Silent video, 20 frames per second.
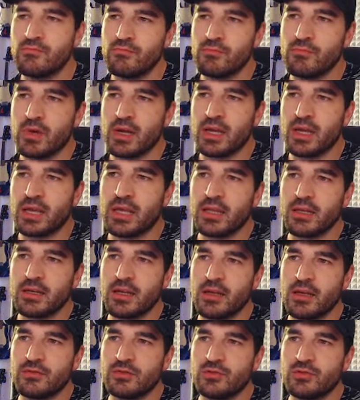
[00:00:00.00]
I can
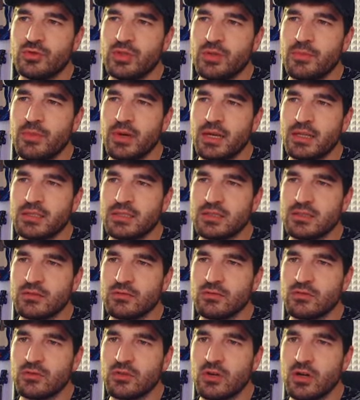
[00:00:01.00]
have 3 bands
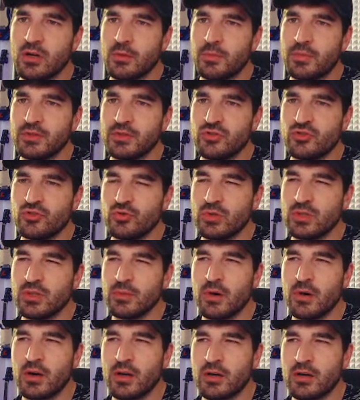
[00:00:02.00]
on top and 2 on the
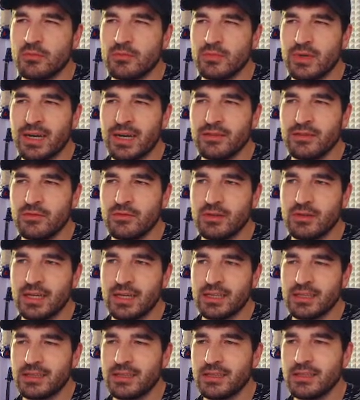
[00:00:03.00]
bottom. I don't like
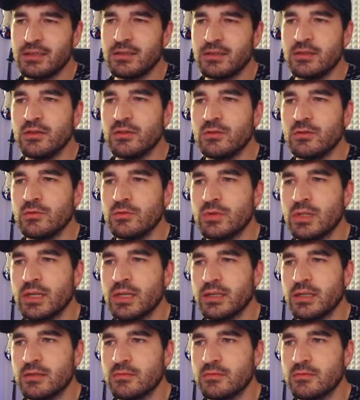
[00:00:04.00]
it though. Like,